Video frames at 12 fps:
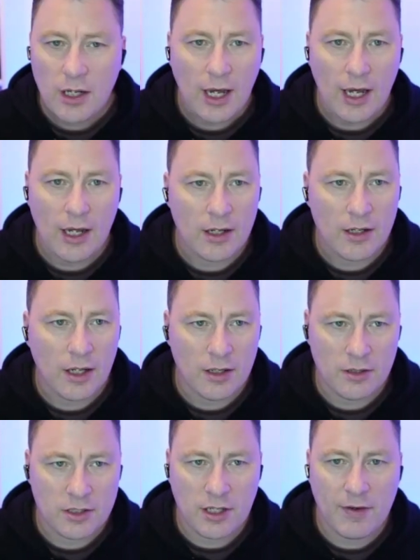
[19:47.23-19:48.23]

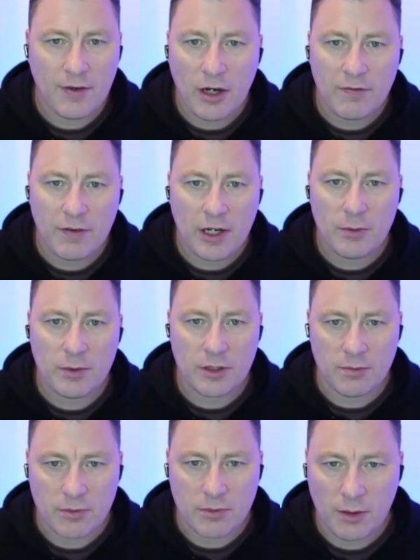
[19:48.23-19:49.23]
and just have a half hour with
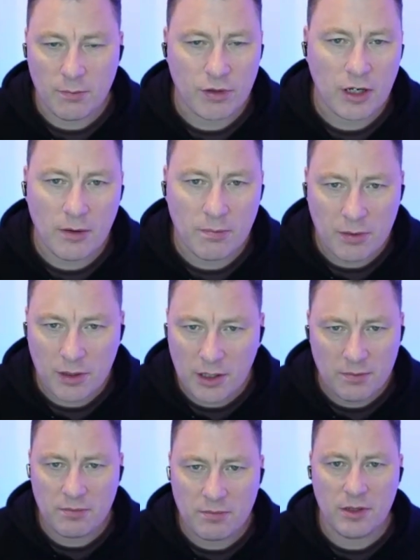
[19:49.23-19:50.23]
them. Bring
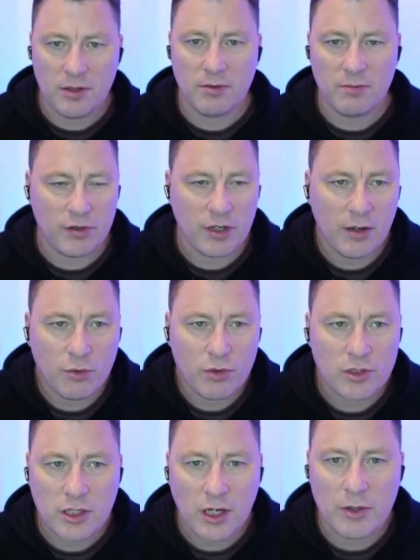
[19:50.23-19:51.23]
up
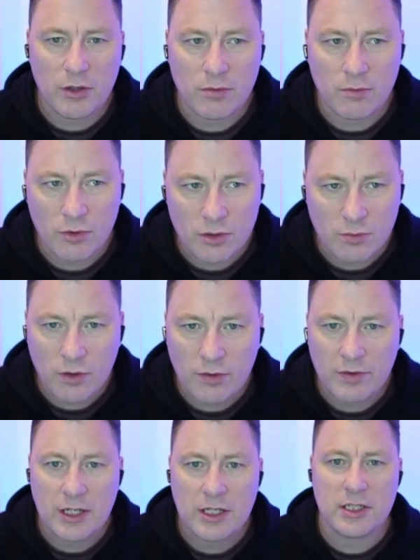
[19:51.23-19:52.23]
what's going on. What have
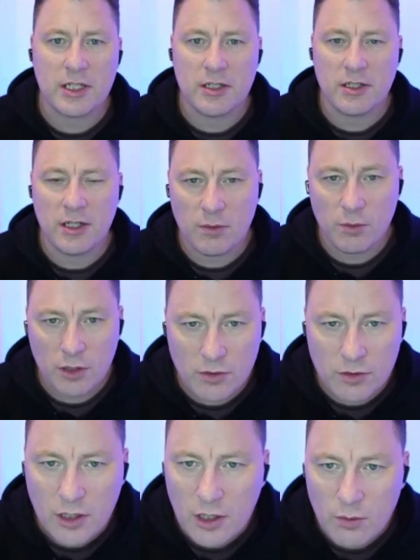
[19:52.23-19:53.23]
they seen in their
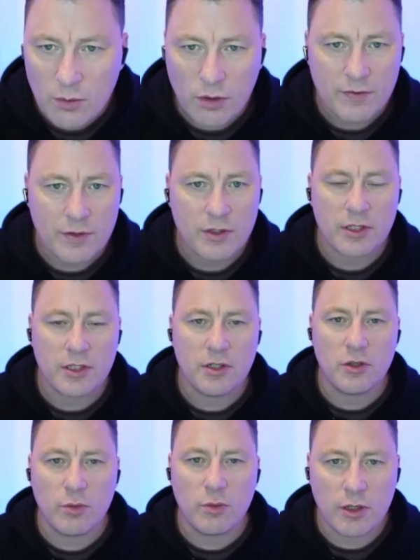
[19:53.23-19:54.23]
world? What have you seen in
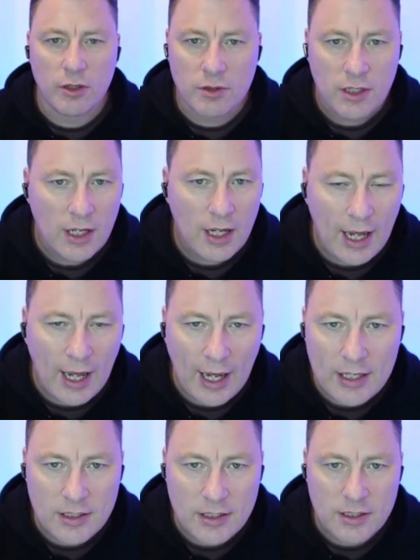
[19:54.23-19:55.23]
your world?
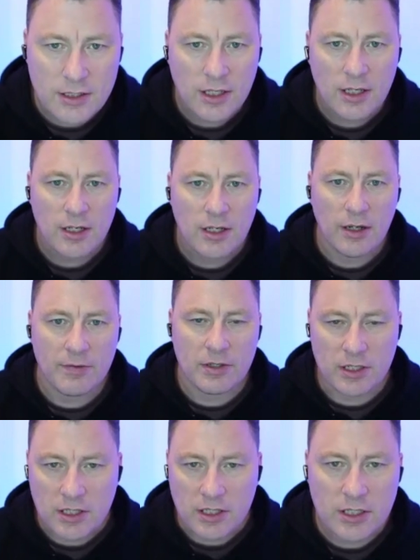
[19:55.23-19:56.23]
And if there's
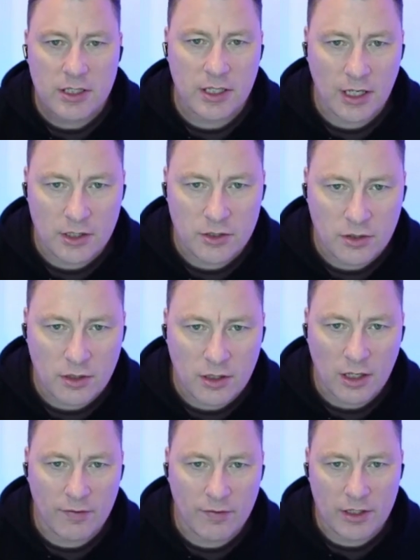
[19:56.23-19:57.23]
any disconnects, you can
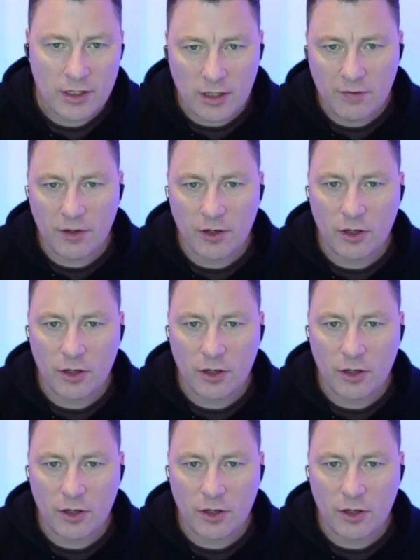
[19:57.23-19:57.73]
kind of identify them